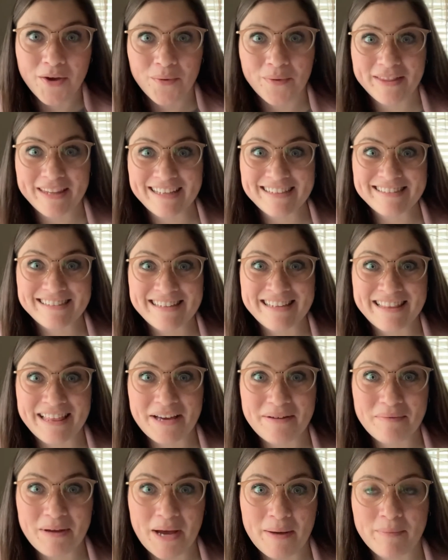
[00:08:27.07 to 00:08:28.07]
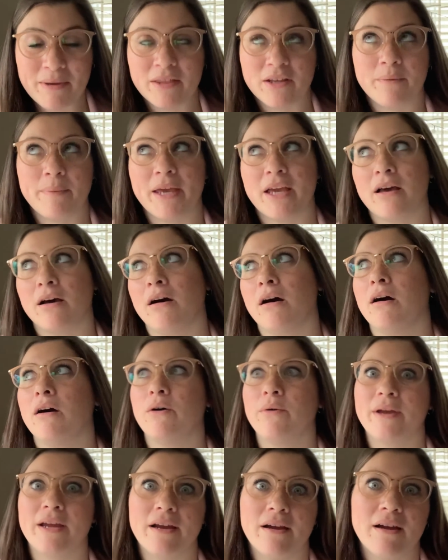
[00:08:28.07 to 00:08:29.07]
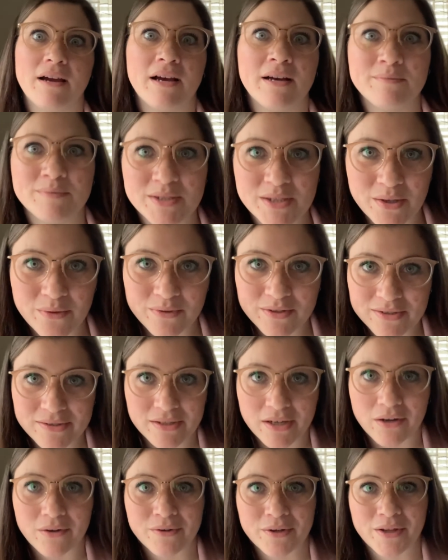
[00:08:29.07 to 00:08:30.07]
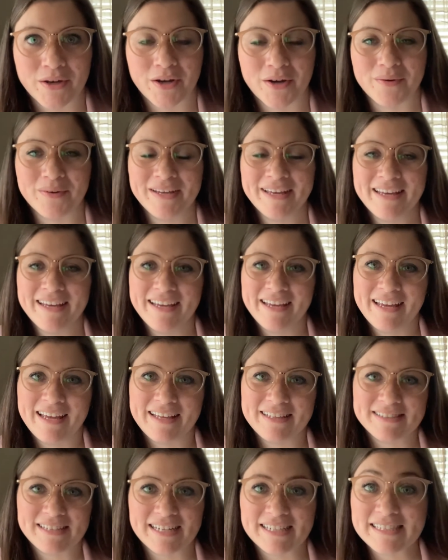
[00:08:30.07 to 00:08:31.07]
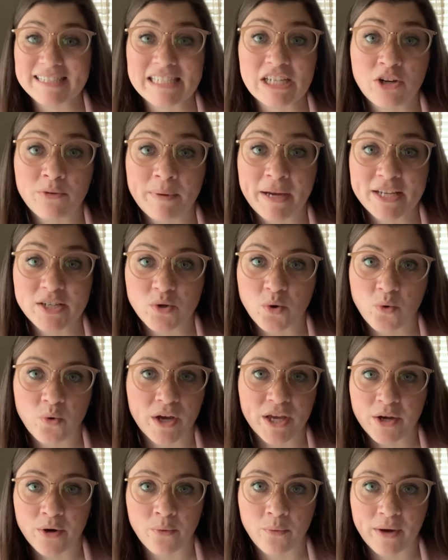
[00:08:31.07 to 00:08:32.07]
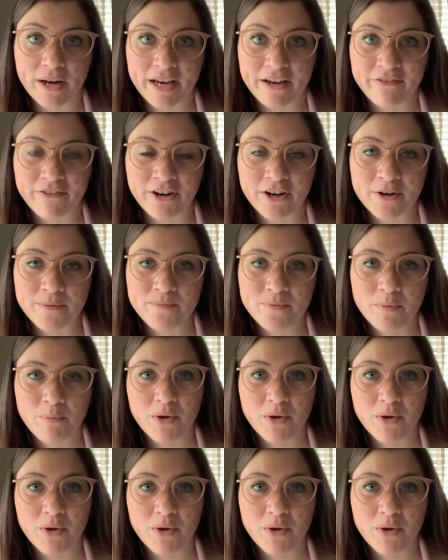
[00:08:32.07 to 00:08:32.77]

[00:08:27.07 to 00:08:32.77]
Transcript: When they see them coming, they're like, oh, here comes so-and-so, you know, he's going to steal my toy or whatever.